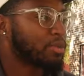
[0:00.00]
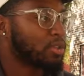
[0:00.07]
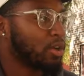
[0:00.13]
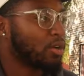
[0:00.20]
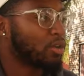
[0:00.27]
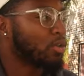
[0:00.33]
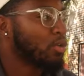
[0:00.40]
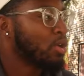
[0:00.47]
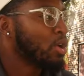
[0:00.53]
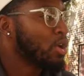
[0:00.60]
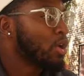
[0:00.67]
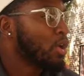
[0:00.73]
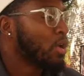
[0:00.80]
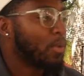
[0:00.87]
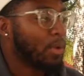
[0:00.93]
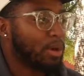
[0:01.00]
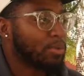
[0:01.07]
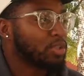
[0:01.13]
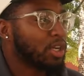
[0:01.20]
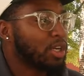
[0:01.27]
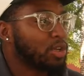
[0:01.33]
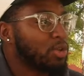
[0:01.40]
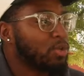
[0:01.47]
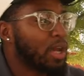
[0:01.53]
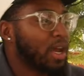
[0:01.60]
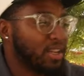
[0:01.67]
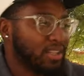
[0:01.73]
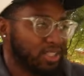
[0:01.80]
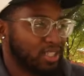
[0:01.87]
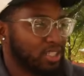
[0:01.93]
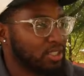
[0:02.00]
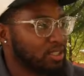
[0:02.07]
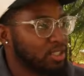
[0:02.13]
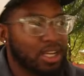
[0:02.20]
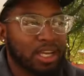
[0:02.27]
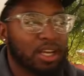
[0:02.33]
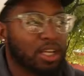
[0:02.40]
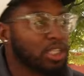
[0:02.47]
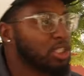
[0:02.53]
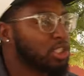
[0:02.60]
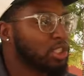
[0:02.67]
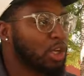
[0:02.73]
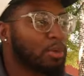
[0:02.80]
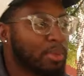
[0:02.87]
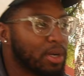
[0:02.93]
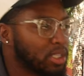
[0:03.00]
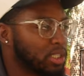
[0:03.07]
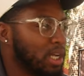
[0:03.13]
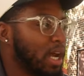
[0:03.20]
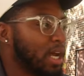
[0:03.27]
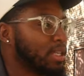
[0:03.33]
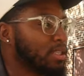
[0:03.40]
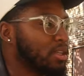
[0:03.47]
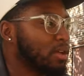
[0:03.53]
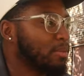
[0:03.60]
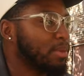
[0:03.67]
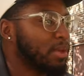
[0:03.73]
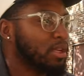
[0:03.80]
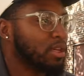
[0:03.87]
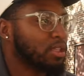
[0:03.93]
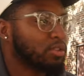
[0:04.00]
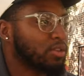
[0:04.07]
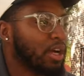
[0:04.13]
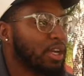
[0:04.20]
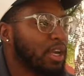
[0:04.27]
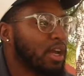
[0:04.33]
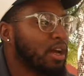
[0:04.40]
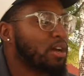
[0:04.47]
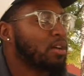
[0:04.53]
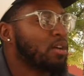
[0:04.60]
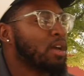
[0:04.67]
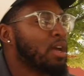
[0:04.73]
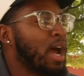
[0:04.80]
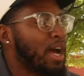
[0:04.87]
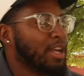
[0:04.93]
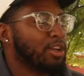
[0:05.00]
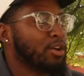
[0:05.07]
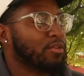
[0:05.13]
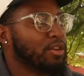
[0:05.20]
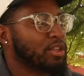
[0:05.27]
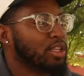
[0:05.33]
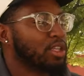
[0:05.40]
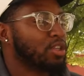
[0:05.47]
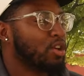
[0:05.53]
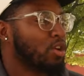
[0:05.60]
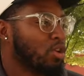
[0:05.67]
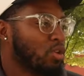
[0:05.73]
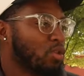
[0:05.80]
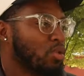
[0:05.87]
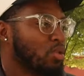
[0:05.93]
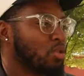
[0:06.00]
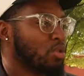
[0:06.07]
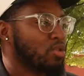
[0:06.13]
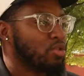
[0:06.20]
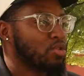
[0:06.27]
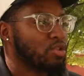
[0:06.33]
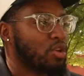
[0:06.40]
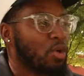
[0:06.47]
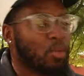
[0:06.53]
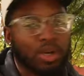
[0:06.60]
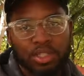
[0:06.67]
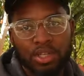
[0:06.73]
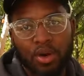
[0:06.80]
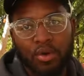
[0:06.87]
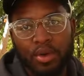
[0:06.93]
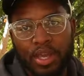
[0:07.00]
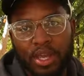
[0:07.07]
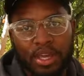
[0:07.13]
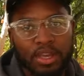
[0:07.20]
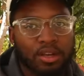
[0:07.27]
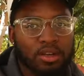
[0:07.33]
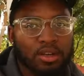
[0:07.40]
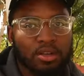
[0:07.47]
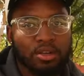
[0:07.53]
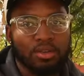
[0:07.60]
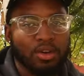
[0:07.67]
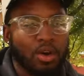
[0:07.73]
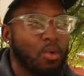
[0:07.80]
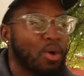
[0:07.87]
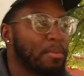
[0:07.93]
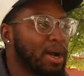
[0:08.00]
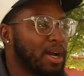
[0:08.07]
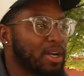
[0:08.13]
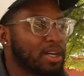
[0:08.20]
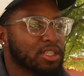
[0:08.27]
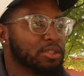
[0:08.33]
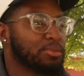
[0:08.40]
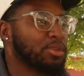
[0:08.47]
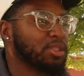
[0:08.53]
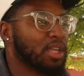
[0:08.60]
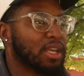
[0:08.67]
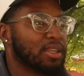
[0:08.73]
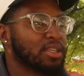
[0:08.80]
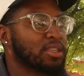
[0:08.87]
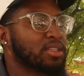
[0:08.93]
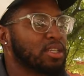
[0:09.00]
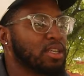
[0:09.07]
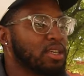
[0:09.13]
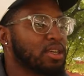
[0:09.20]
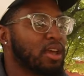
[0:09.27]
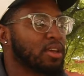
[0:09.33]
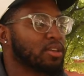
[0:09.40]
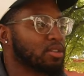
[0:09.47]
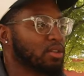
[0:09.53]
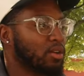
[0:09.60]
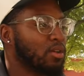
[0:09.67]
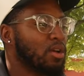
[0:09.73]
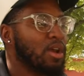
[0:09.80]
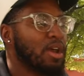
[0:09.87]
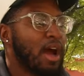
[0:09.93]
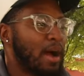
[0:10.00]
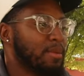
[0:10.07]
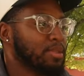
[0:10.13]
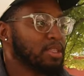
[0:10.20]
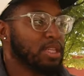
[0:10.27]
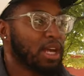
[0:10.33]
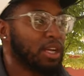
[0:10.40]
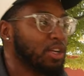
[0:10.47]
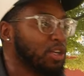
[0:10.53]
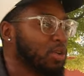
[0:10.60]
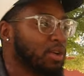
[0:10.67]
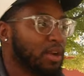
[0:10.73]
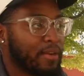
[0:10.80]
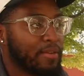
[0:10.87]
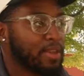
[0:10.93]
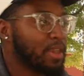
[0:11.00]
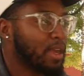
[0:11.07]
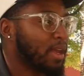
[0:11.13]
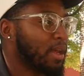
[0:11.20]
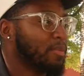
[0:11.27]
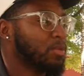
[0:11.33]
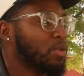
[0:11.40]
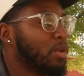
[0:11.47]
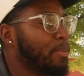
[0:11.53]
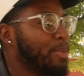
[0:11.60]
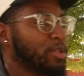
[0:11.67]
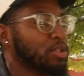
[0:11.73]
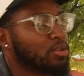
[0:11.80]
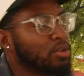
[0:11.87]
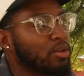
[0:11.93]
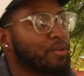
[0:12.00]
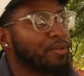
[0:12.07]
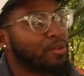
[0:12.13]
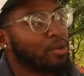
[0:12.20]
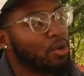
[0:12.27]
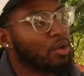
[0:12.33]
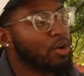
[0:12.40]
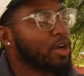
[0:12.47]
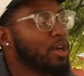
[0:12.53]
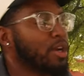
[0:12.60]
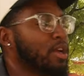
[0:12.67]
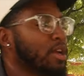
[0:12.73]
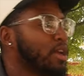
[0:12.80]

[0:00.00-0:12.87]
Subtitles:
So what I'm trying to do now is just get so much content, because right now I don't really know, you know, what's gonna hit, you know, what my customers like to see yet. So I'm just kind of doing everything. I'm doing pictures on the floor.